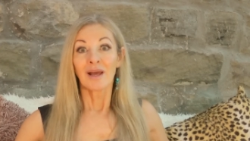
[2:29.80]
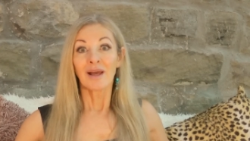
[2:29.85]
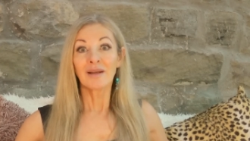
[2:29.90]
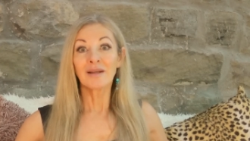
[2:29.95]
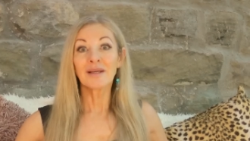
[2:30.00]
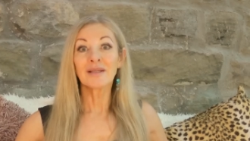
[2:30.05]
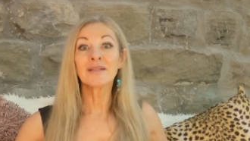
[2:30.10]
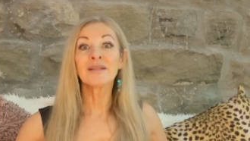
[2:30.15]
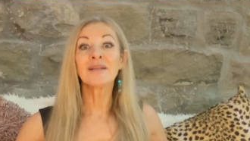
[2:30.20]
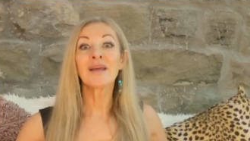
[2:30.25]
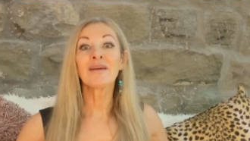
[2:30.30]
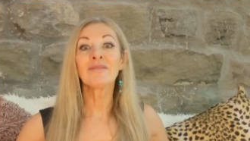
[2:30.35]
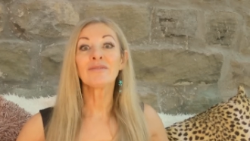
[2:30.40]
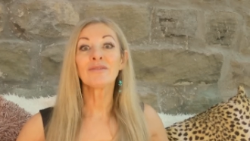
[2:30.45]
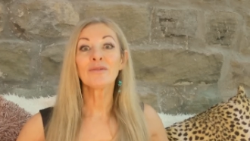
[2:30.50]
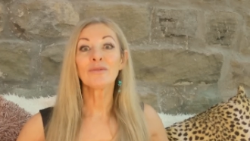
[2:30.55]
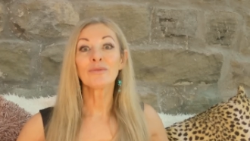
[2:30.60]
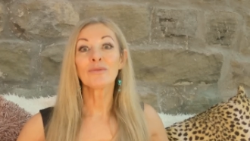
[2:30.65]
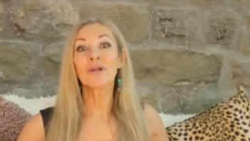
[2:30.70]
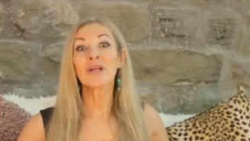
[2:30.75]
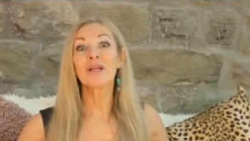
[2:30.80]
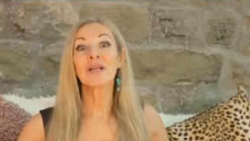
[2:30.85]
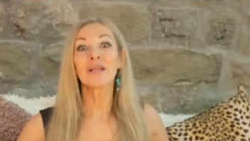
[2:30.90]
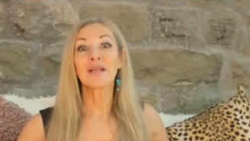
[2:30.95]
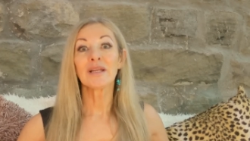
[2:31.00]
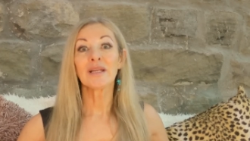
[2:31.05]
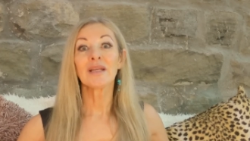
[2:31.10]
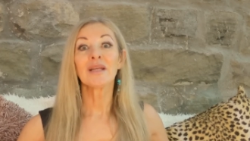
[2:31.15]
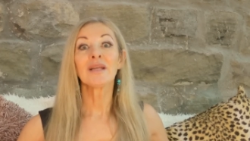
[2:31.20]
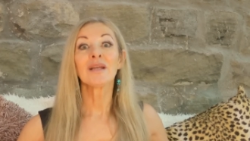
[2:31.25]
And I never
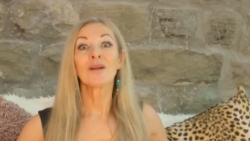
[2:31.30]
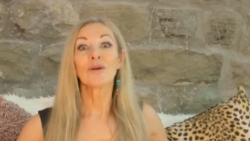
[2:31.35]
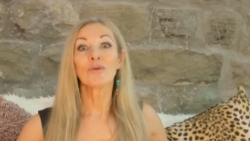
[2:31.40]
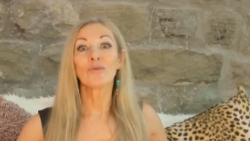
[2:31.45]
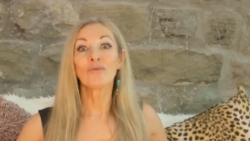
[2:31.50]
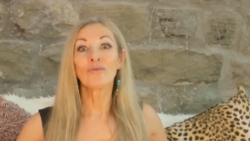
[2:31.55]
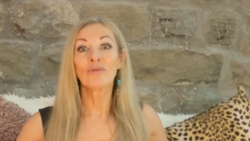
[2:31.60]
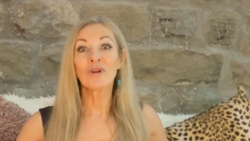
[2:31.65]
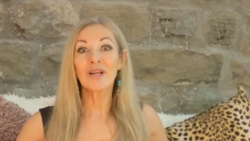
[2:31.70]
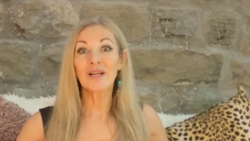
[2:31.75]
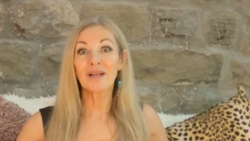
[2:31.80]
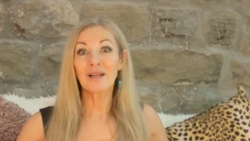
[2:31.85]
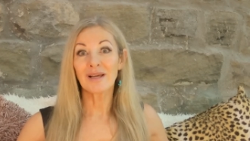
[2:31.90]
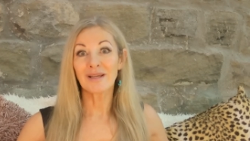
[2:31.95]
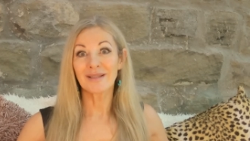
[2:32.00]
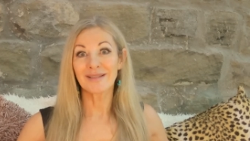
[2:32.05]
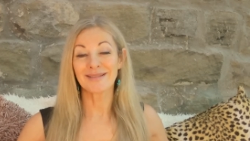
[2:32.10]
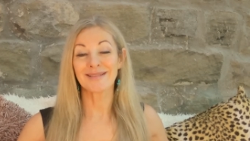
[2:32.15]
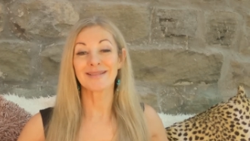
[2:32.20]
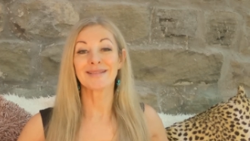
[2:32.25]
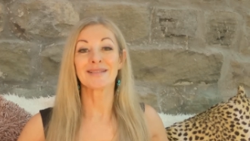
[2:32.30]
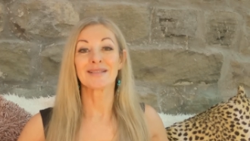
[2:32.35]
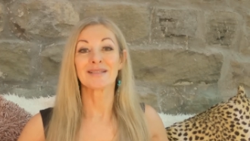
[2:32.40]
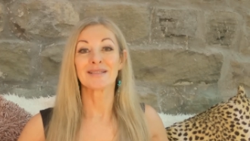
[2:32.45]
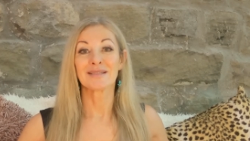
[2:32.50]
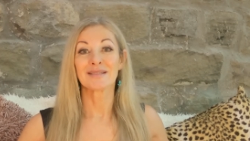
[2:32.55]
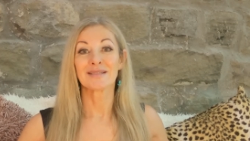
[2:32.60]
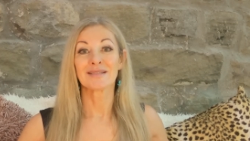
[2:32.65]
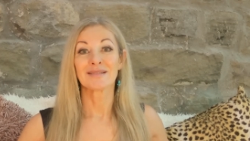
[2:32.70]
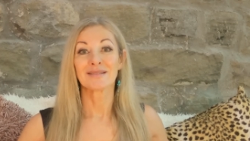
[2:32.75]
really realised
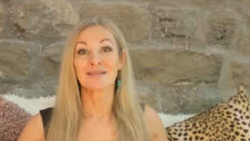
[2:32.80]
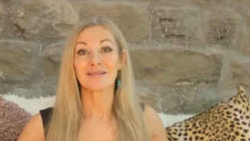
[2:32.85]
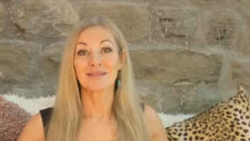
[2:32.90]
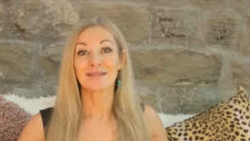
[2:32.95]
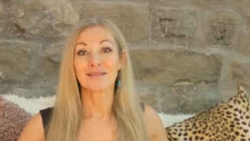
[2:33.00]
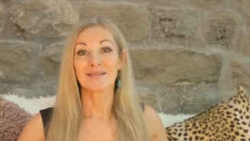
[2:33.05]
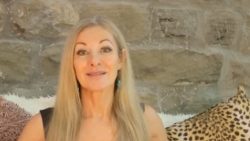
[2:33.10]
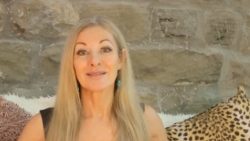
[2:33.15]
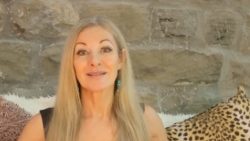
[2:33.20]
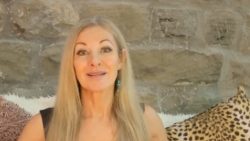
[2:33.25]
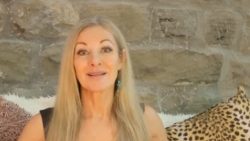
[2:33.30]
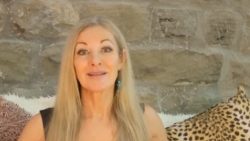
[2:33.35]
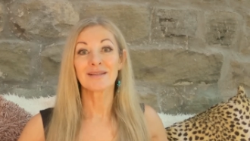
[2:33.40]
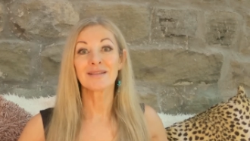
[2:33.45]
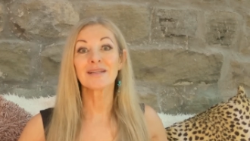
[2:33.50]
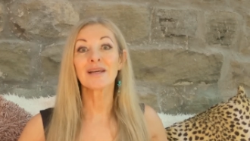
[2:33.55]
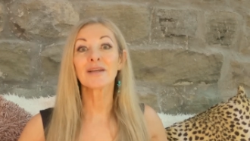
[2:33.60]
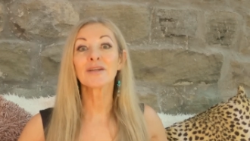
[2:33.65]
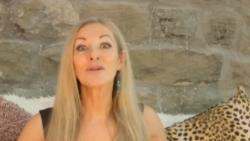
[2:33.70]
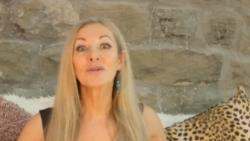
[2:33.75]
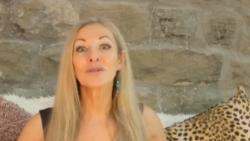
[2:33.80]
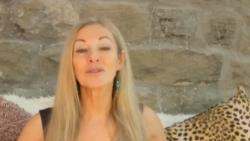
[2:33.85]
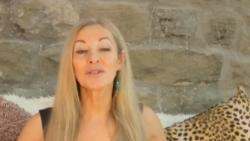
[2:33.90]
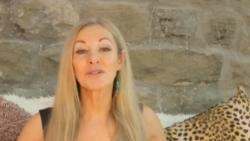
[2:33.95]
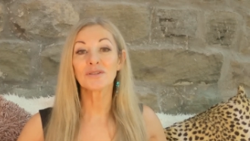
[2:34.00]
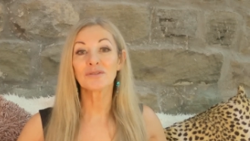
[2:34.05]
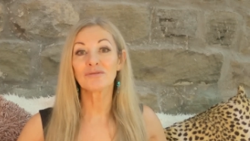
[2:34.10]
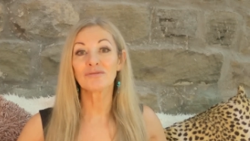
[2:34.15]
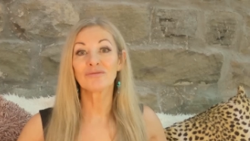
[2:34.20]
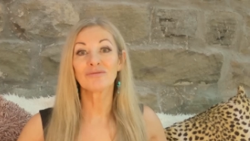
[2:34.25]
that I could
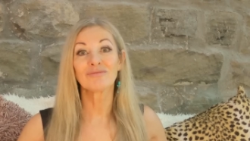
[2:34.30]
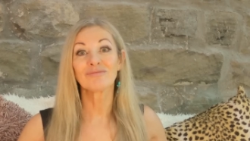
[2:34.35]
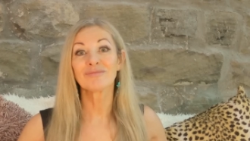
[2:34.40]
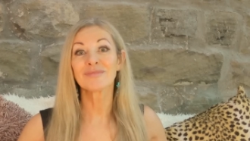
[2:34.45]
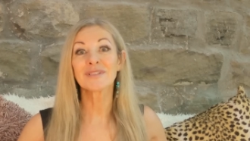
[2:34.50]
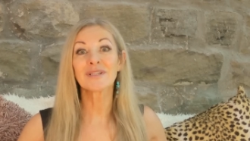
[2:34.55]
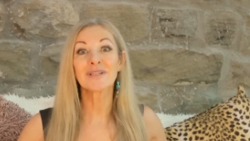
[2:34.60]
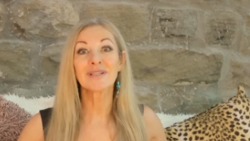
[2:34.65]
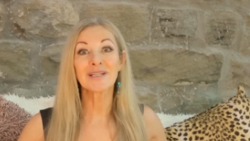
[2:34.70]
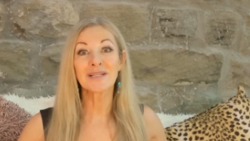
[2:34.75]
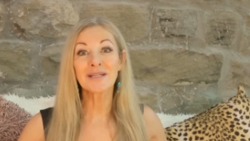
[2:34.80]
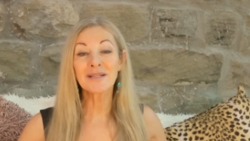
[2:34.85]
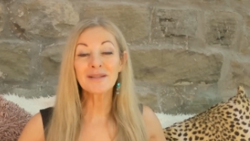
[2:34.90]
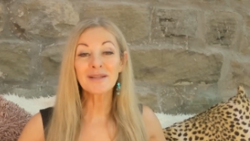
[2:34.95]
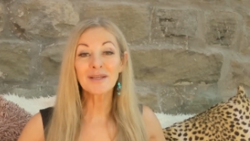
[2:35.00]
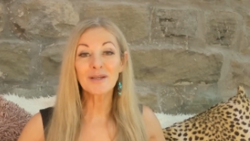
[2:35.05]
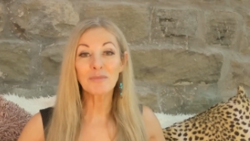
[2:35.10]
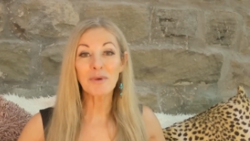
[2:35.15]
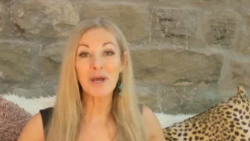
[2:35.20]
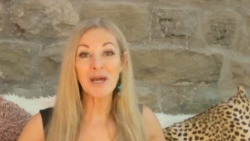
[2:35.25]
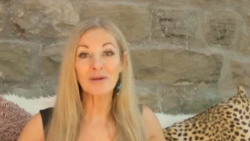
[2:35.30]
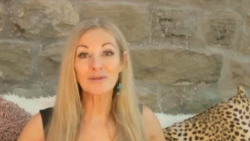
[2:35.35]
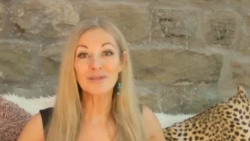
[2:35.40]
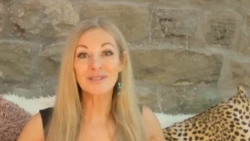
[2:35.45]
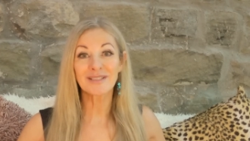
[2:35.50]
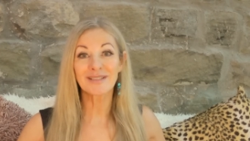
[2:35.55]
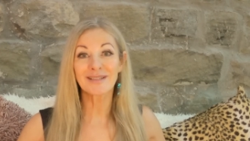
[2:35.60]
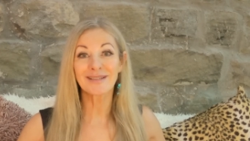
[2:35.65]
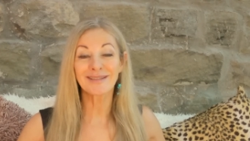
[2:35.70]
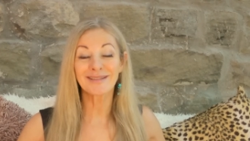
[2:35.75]
have done anything
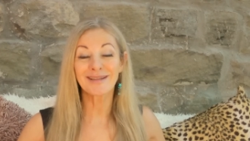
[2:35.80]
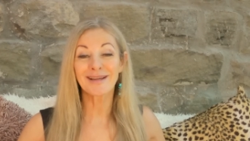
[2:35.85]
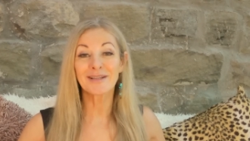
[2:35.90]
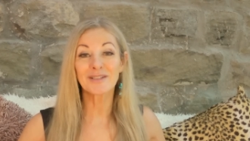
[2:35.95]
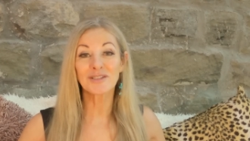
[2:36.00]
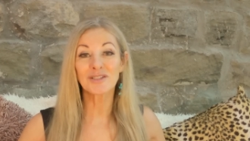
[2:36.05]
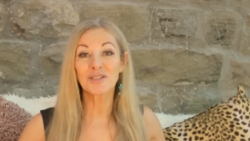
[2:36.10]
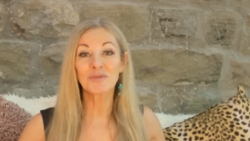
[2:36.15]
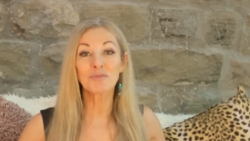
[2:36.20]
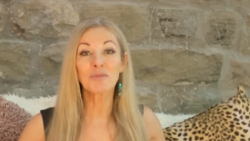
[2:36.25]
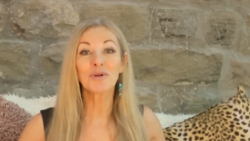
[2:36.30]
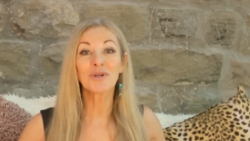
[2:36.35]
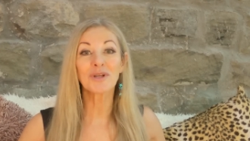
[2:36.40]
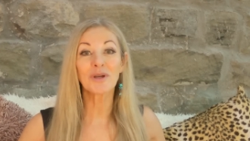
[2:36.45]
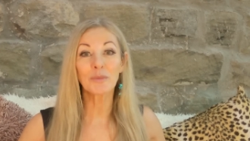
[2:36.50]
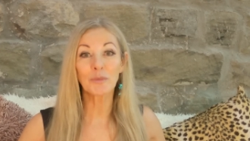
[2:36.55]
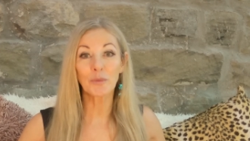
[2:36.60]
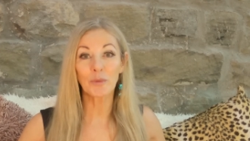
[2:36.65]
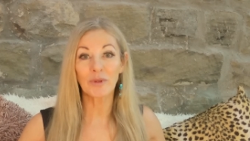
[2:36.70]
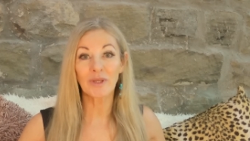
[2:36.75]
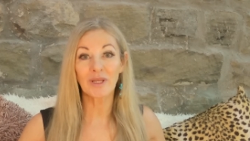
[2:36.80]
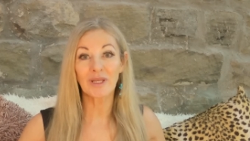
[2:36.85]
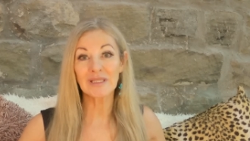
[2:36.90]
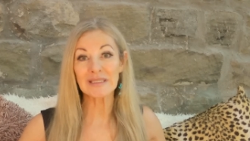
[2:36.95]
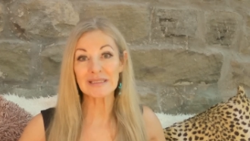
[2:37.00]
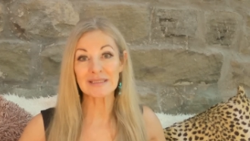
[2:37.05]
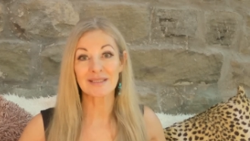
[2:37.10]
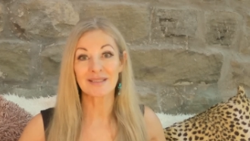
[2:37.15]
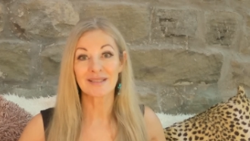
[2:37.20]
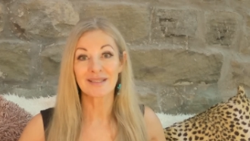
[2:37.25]
about it. I just put up with
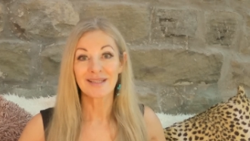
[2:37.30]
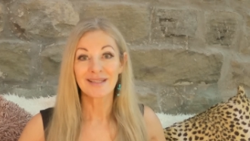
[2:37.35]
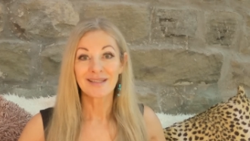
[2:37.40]
it.